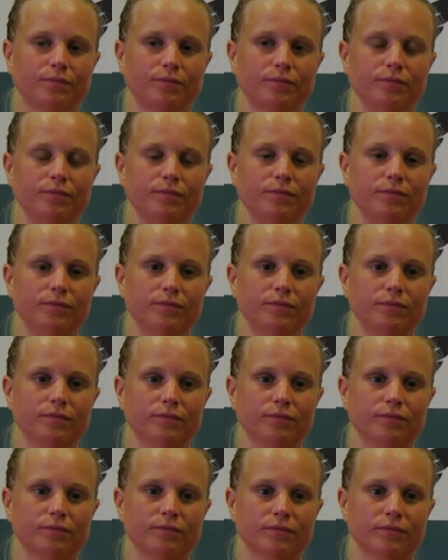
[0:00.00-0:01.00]

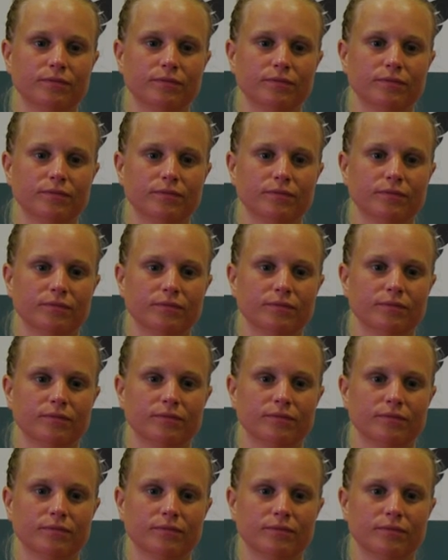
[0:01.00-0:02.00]

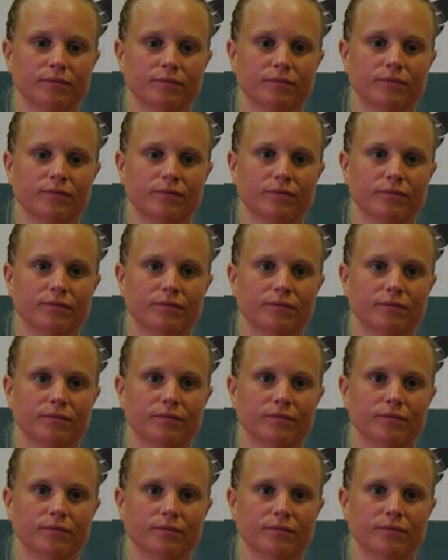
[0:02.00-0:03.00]

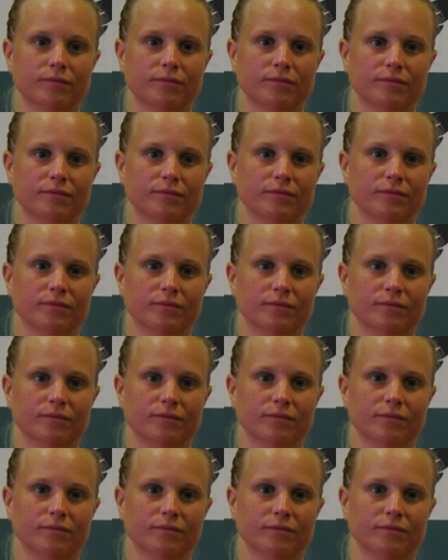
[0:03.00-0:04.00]

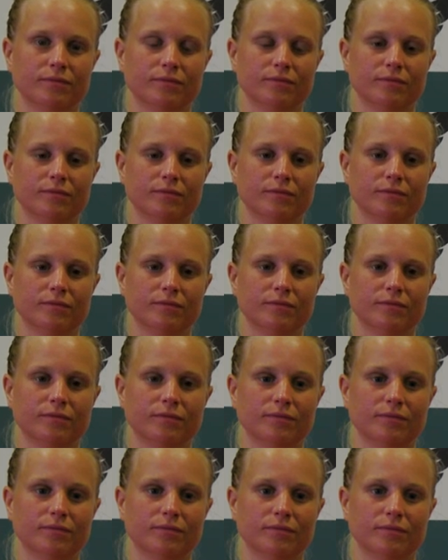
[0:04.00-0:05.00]

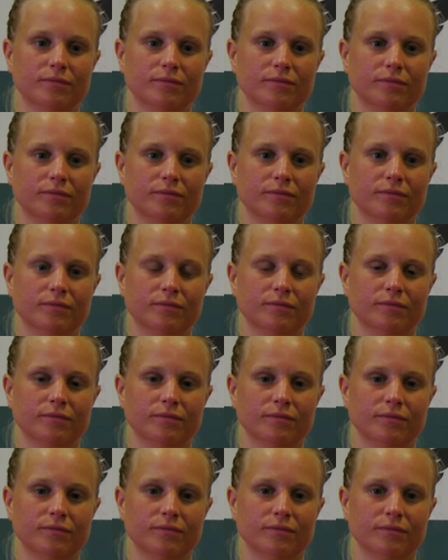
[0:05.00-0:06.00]

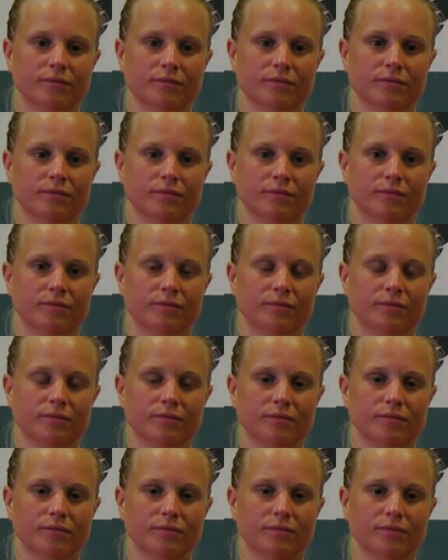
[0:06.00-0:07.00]

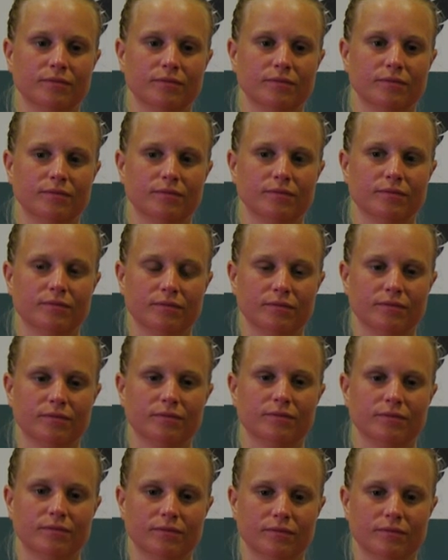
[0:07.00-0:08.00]
[no speech]